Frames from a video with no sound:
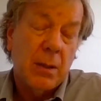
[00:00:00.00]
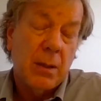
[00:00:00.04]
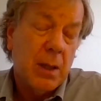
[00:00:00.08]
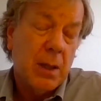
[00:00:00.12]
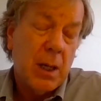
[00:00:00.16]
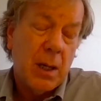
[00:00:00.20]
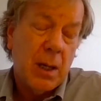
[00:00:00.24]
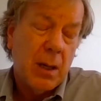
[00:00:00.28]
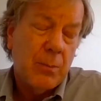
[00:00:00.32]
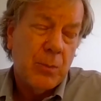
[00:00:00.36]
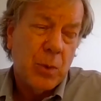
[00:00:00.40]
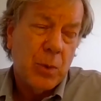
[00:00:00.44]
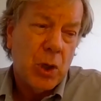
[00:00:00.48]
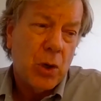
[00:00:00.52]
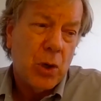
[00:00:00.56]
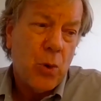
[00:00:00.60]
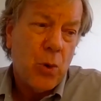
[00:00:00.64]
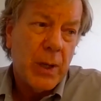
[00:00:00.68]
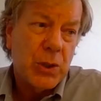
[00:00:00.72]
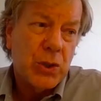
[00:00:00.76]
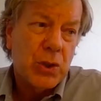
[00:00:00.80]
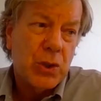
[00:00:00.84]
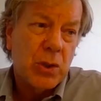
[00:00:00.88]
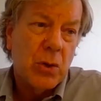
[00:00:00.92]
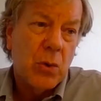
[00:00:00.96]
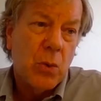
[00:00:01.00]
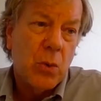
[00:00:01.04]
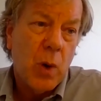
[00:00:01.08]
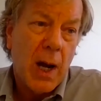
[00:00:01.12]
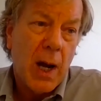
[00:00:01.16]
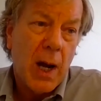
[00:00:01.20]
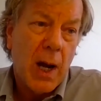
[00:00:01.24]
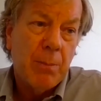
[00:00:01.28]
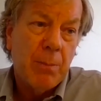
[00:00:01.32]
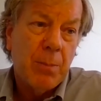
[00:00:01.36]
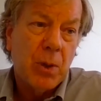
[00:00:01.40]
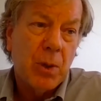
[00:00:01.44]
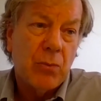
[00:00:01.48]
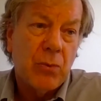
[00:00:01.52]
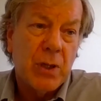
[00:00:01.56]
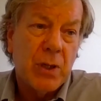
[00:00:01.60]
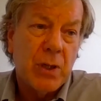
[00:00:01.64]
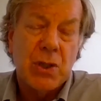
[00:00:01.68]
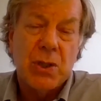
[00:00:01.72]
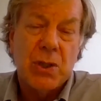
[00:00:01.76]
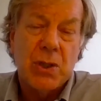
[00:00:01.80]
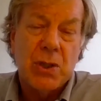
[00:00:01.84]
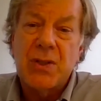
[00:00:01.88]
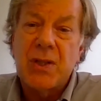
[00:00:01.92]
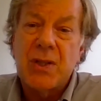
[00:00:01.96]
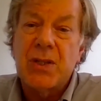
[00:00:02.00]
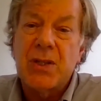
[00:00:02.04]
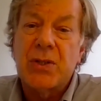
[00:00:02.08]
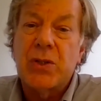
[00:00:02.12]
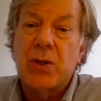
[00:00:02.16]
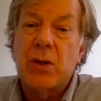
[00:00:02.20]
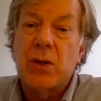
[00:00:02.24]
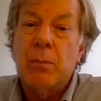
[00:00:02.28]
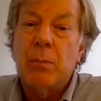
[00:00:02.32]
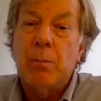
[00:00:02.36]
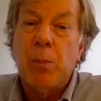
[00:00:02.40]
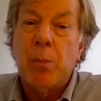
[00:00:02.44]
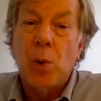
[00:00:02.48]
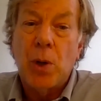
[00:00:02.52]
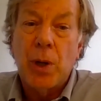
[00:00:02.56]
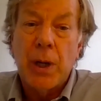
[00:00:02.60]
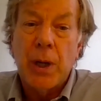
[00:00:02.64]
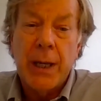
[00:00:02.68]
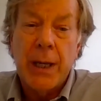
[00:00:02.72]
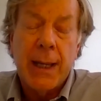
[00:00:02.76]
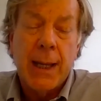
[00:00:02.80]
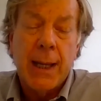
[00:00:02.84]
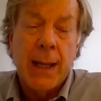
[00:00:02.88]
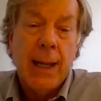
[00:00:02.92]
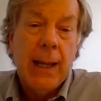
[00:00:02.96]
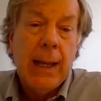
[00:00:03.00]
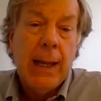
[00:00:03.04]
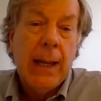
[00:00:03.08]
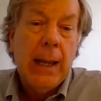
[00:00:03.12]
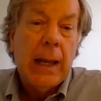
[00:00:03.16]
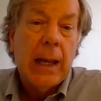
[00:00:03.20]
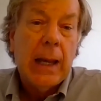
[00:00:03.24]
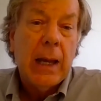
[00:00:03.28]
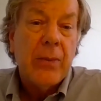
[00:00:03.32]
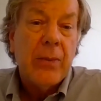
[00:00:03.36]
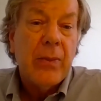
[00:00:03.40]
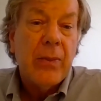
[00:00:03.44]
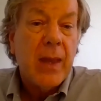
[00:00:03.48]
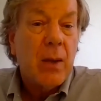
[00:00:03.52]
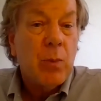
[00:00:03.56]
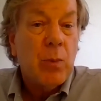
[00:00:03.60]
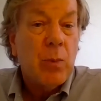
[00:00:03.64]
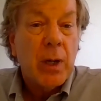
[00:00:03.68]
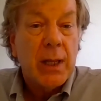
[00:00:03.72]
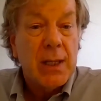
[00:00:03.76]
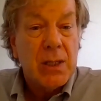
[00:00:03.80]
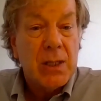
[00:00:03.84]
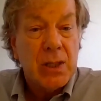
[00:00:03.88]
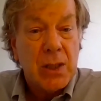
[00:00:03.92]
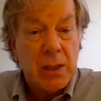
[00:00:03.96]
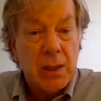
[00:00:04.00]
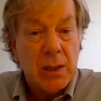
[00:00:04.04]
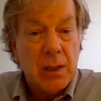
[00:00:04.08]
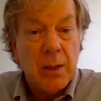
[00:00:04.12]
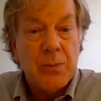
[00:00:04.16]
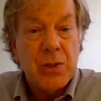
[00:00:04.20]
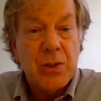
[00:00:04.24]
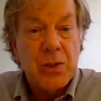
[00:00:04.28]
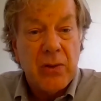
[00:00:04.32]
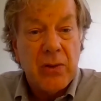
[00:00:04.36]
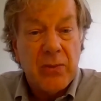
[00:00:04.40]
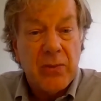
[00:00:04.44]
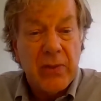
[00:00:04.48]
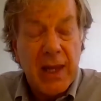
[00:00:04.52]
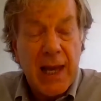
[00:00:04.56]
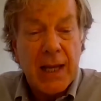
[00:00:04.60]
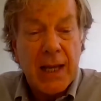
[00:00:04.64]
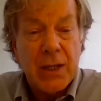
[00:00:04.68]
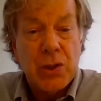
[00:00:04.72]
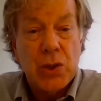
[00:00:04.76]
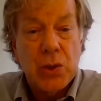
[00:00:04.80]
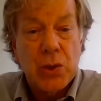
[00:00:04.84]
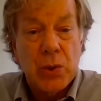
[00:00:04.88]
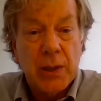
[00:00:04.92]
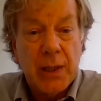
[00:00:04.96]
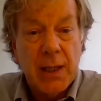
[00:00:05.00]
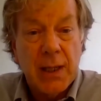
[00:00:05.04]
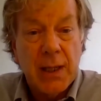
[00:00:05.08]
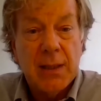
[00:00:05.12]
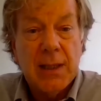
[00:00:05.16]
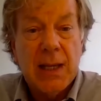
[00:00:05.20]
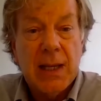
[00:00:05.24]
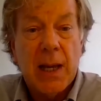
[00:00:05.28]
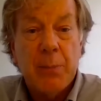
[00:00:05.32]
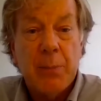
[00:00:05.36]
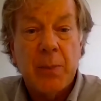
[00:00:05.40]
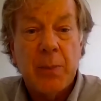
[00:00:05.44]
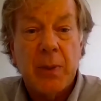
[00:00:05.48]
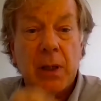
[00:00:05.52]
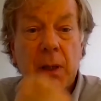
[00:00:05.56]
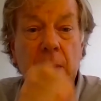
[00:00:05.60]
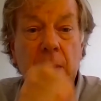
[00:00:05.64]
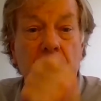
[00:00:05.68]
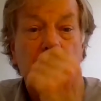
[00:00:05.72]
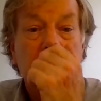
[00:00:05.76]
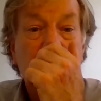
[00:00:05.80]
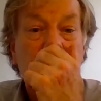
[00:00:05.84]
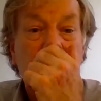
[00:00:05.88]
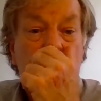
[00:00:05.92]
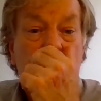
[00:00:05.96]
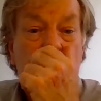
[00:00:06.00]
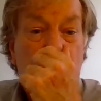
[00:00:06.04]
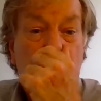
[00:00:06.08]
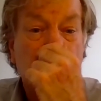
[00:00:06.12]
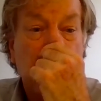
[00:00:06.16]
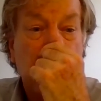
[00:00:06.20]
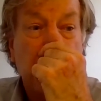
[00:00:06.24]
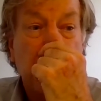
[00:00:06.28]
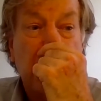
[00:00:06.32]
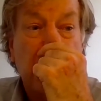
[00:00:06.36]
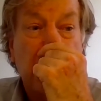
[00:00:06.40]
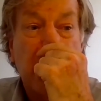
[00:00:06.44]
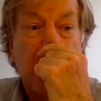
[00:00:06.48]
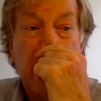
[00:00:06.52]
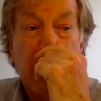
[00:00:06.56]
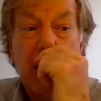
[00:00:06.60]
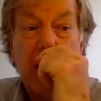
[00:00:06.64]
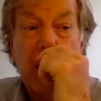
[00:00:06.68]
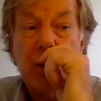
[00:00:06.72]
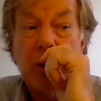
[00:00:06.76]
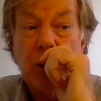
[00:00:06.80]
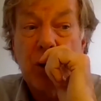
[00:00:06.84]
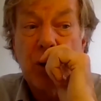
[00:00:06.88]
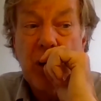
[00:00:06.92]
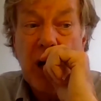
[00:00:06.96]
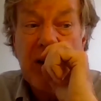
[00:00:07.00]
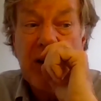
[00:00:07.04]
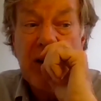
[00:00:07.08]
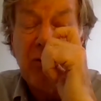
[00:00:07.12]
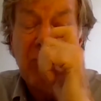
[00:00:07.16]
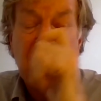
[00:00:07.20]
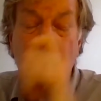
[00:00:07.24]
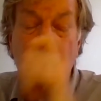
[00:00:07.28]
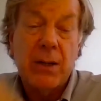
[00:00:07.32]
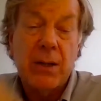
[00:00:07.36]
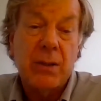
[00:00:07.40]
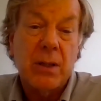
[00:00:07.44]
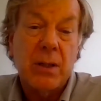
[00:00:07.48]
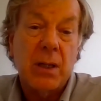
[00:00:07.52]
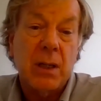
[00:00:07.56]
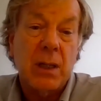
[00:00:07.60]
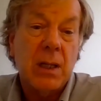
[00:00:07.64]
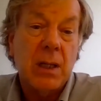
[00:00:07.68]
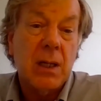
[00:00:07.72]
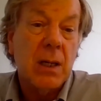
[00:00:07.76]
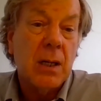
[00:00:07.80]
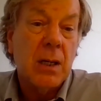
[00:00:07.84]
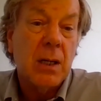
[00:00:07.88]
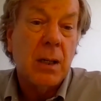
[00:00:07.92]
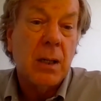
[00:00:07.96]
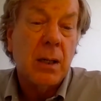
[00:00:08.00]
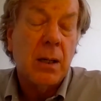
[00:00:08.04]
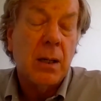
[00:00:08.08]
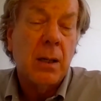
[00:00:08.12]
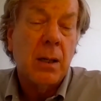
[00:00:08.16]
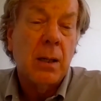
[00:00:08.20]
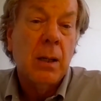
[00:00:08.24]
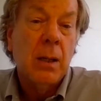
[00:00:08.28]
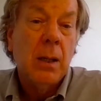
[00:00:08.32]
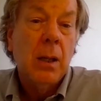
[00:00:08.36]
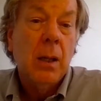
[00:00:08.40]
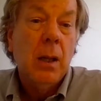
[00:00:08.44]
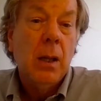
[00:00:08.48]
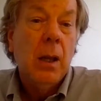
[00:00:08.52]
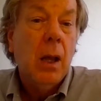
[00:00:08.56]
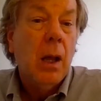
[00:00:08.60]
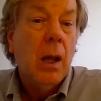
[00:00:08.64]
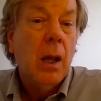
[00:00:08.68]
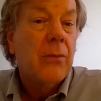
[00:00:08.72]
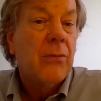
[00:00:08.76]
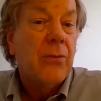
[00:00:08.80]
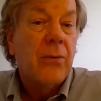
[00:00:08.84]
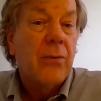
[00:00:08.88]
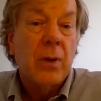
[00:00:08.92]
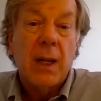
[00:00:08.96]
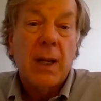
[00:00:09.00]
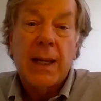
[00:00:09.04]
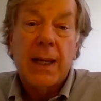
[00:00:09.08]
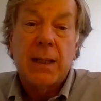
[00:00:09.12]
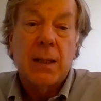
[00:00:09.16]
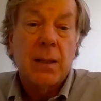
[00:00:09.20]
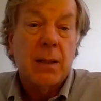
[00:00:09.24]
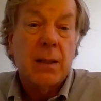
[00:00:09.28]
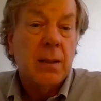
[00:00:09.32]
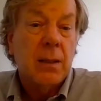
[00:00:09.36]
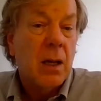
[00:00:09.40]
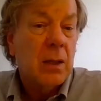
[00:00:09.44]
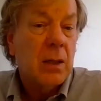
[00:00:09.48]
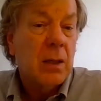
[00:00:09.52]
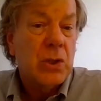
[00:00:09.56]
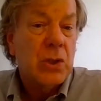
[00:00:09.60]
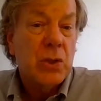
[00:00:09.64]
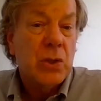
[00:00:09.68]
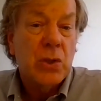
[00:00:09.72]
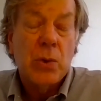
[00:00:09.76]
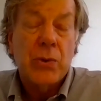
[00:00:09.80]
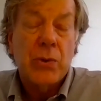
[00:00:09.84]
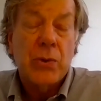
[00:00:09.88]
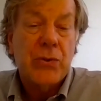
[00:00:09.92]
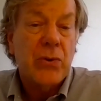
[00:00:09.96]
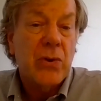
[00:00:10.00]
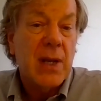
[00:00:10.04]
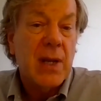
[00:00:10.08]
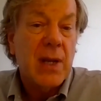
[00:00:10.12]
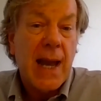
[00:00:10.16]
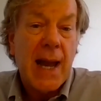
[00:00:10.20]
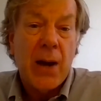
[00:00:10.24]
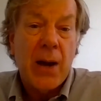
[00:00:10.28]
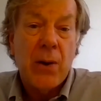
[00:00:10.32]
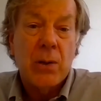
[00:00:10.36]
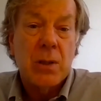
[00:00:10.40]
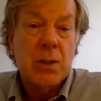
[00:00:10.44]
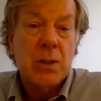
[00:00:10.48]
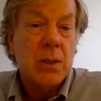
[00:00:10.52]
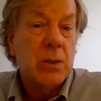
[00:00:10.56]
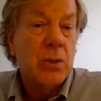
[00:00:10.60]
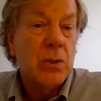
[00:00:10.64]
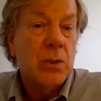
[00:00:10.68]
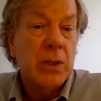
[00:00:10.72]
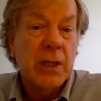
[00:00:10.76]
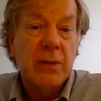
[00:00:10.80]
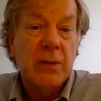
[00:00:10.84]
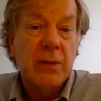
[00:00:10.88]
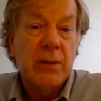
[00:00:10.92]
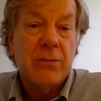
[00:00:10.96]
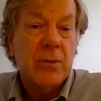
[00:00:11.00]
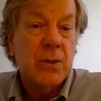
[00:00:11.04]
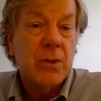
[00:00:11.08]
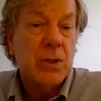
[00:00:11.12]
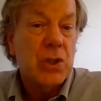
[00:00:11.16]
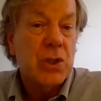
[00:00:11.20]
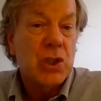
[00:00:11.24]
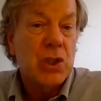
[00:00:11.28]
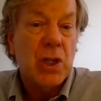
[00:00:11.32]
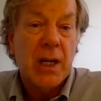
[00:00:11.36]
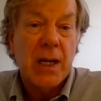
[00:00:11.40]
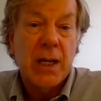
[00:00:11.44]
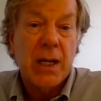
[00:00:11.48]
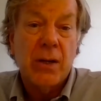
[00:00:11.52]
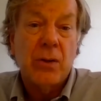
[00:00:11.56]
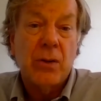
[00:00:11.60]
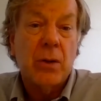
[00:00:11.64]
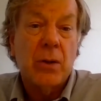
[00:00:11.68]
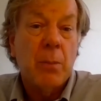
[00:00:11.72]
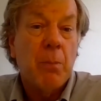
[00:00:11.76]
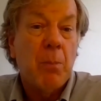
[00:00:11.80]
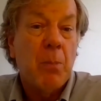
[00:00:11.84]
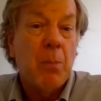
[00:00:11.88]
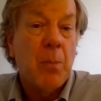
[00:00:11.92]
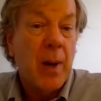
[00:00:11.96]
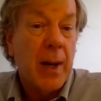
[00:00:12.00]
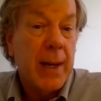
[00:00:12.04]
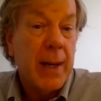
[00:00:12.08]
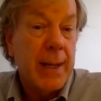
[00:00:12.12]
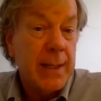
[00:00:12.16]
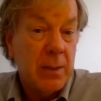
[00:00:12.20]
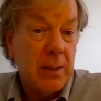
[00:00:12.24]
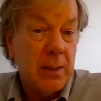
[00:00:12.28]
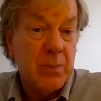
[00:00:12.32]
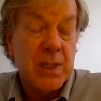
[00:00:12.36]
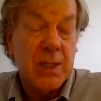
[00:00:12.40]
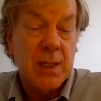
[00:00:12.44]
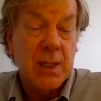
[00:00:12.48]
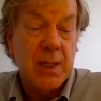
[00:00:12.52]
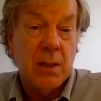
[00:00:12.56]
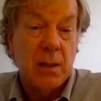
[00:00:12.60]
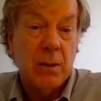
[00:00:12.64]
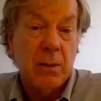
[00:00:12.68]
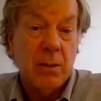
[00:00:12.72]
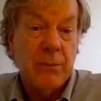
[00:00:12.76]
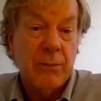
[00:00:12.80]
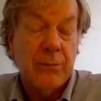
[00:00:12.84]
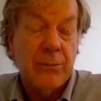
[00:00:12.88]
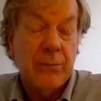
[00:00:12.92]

I'm not quite sure why, but Richard says no, a boy. And then when it comes to the actual kidnapping and murder, they drive around in a car for like 2 or 3 hours looking for a child by himself.